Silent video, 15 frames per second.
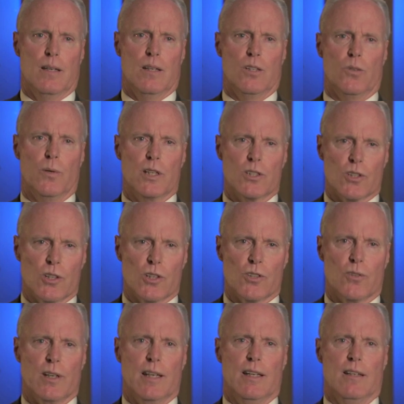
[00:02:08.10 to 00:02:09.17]
doing
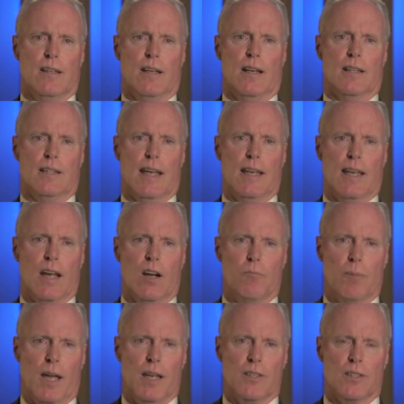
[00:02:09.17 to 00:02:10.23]
surgery, taking care of
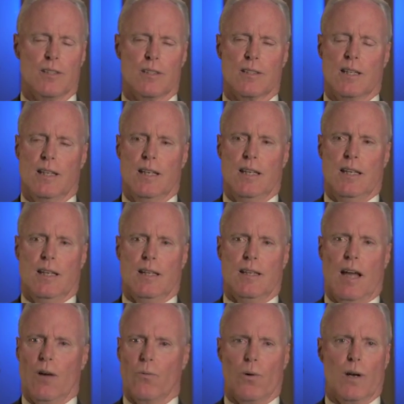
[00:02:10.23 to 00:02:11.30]
patients,
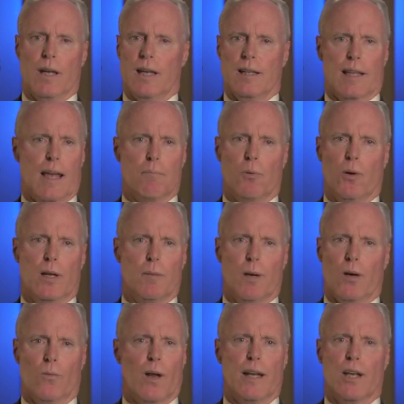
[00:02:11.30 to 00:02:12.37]
not worrying at that point
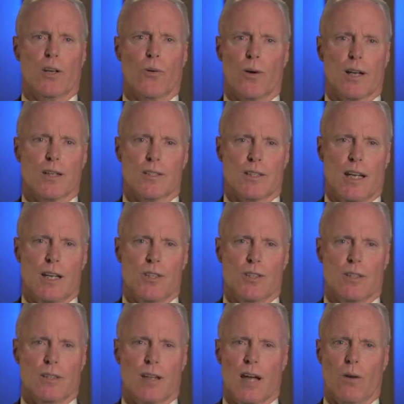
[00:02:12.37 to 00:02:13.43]
about running an
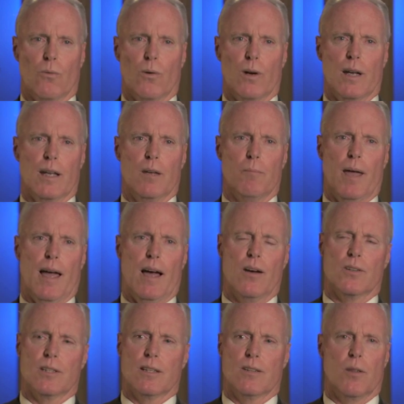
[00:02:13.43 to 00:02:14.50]
organization, not worrying
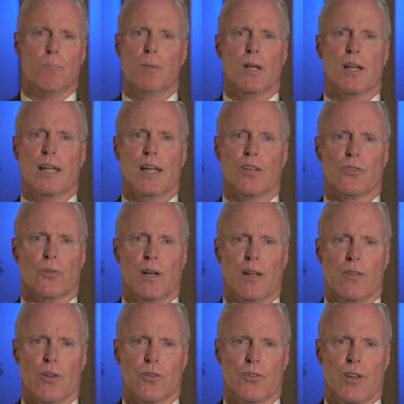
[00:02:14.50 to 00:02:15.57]
about the billings or any
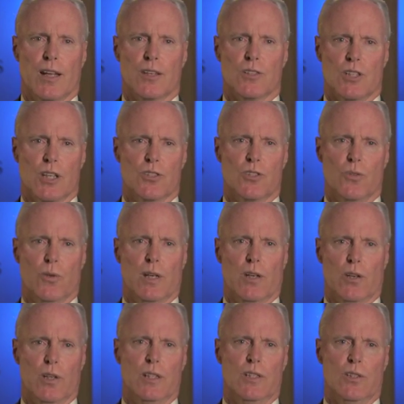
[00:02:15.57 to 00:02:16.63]
of those things, just doing
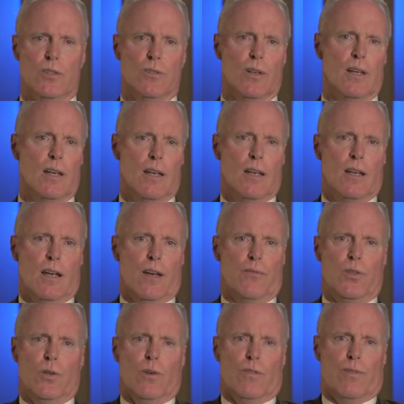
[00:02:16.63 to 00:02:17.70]
good to a
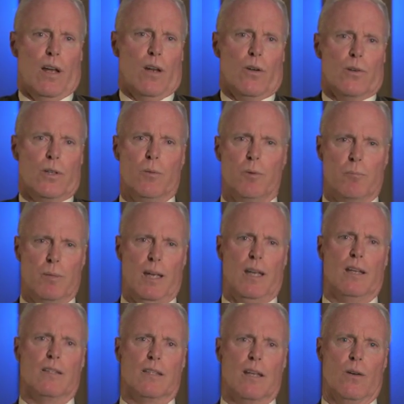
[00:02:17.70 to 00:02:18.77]
few fellow human
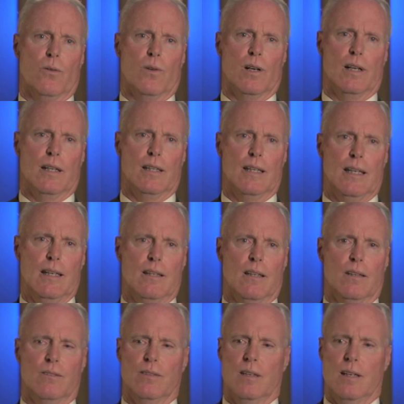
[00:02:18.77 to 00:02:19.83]
beings that were in need
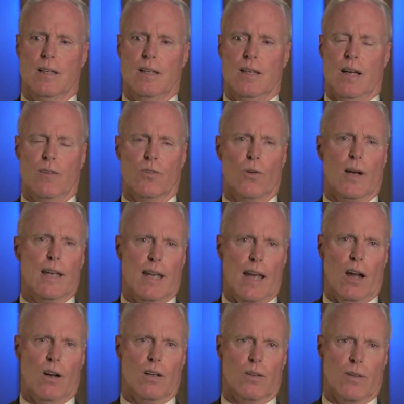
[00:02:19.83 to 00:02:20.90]
of great
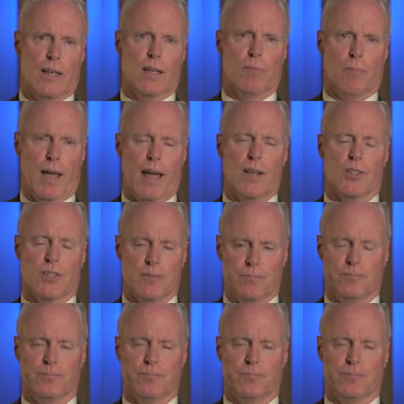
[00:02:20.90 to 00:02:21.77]
care and great compassion.